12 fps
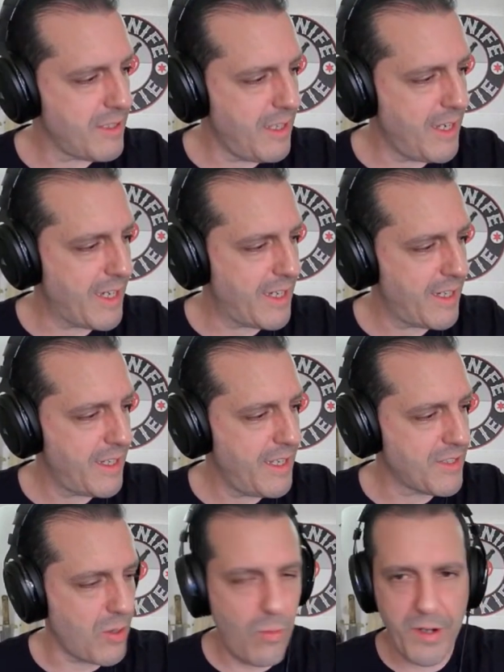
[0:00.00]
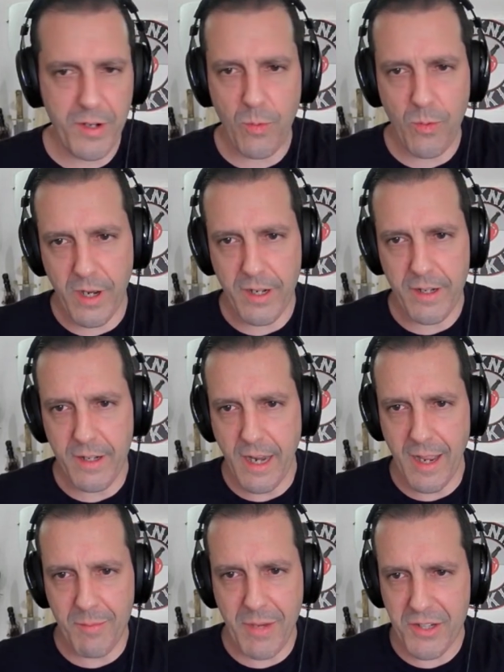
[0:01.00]
like it's a one-to-one.
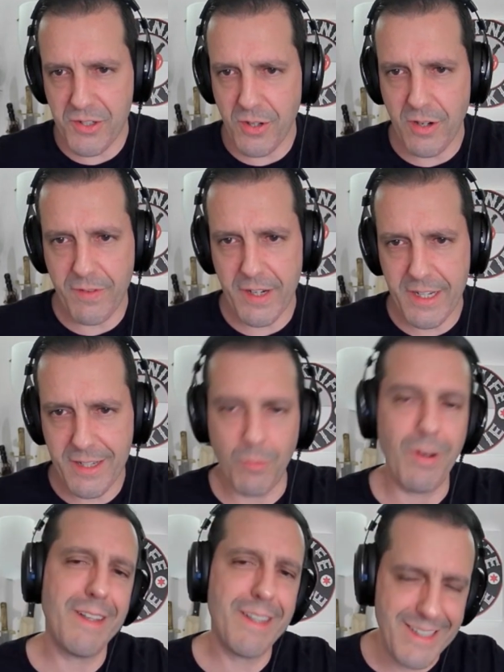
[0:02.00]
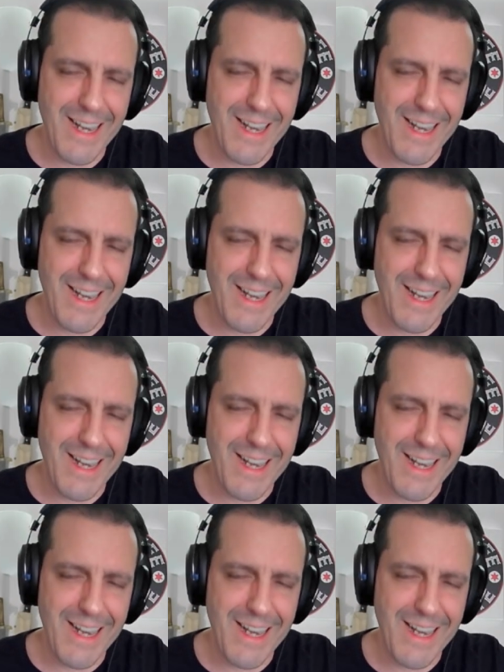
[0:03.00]
I'm not sure if it is. Well, it's